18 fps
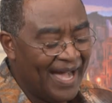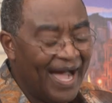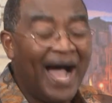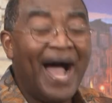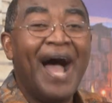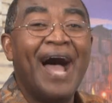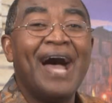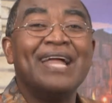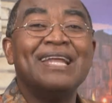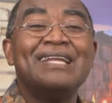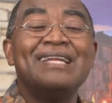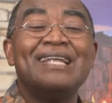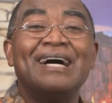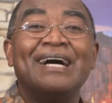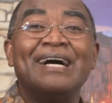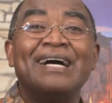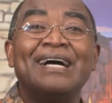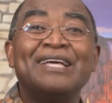and
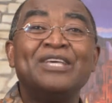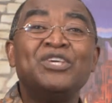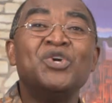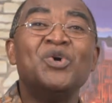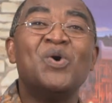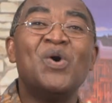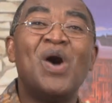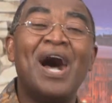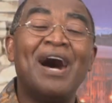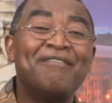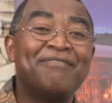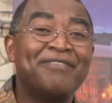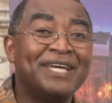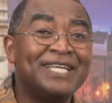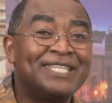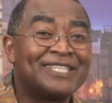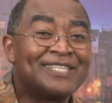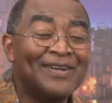
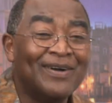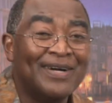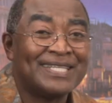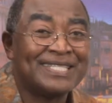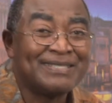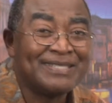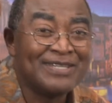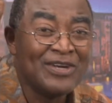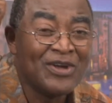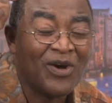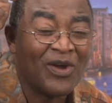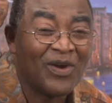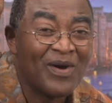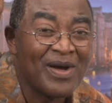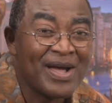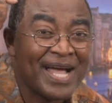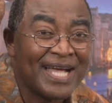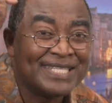it's no
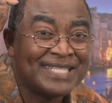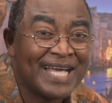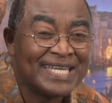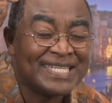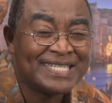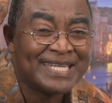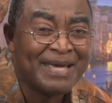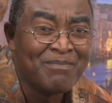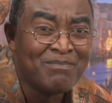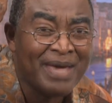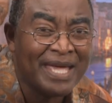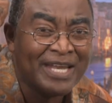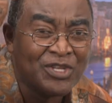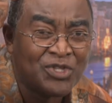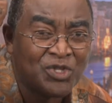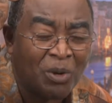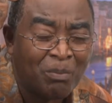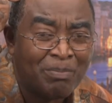longer just a
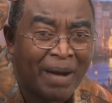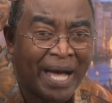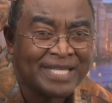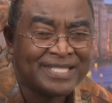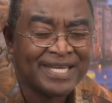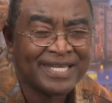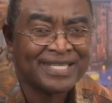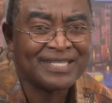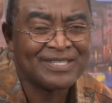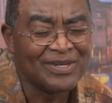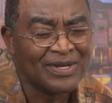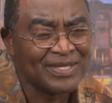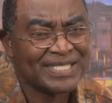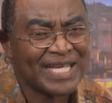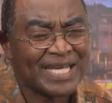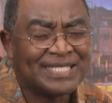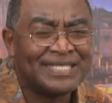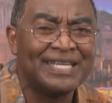mental budget. It's not
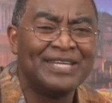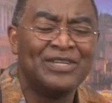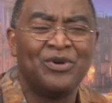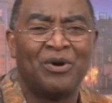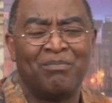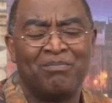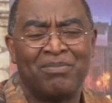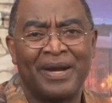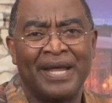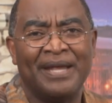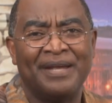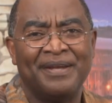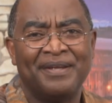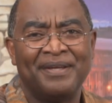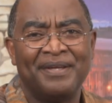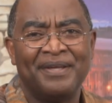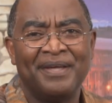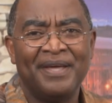just in your brain.
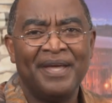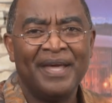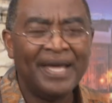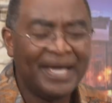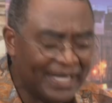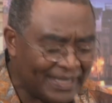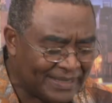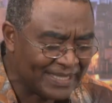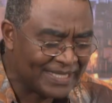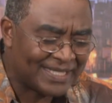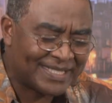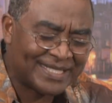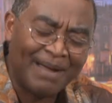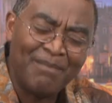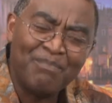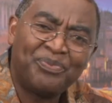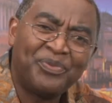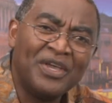It is
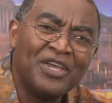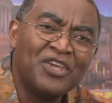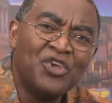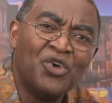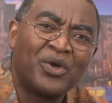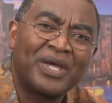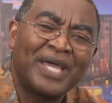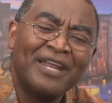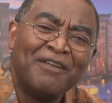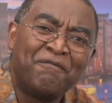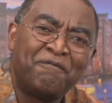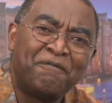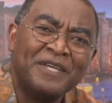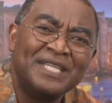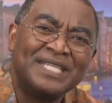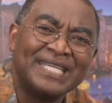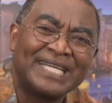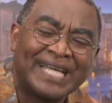something you can
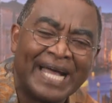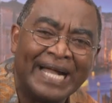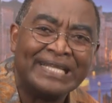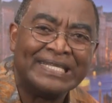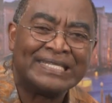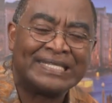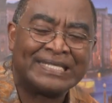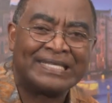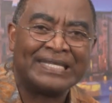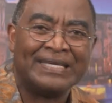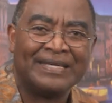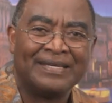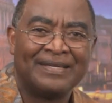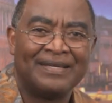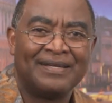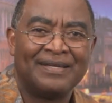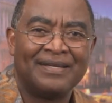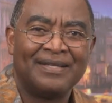physically see.
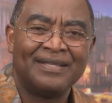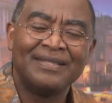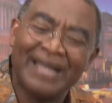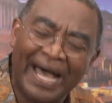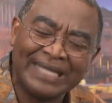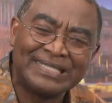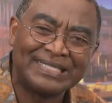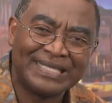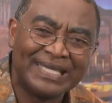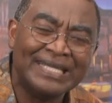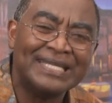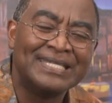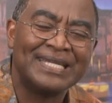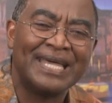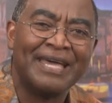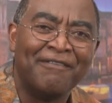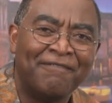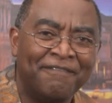That
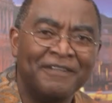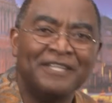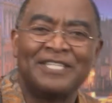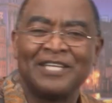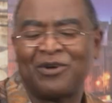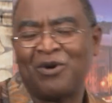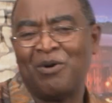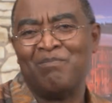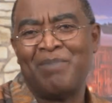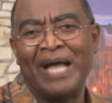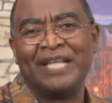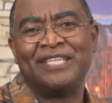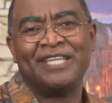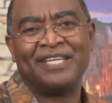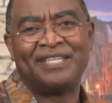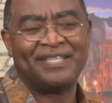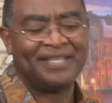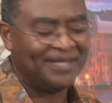is a physical
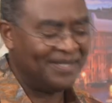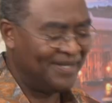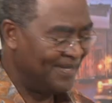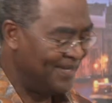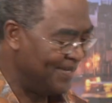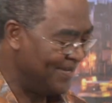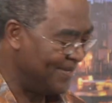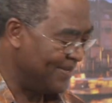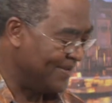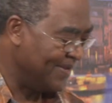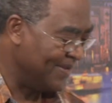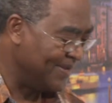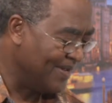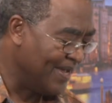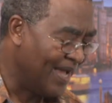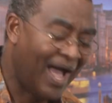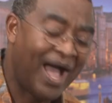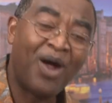budget.
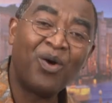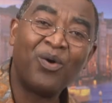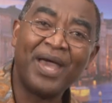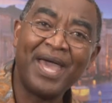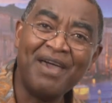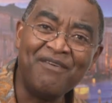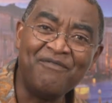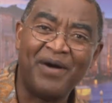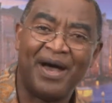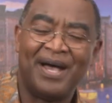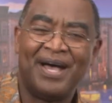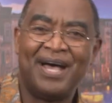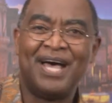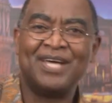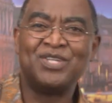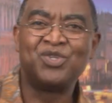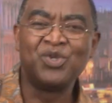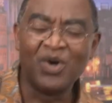However,
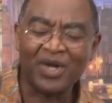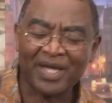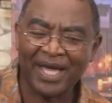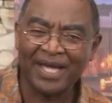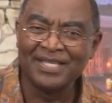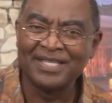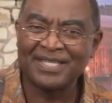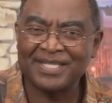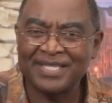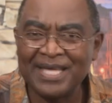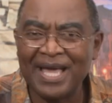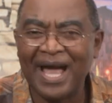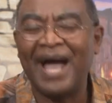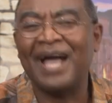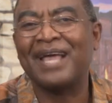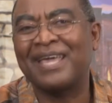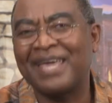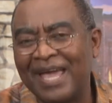as you can see
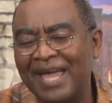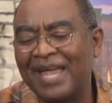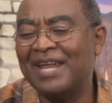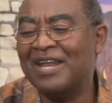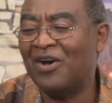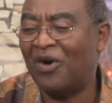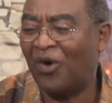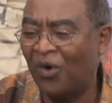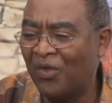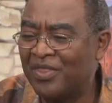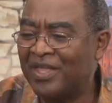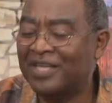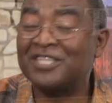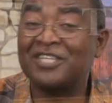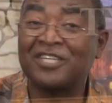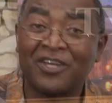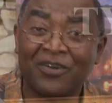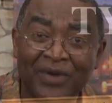again on the
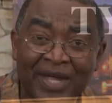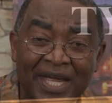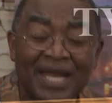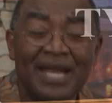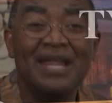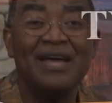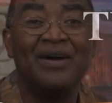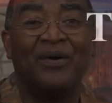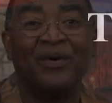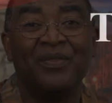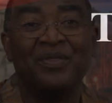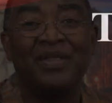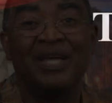screen, on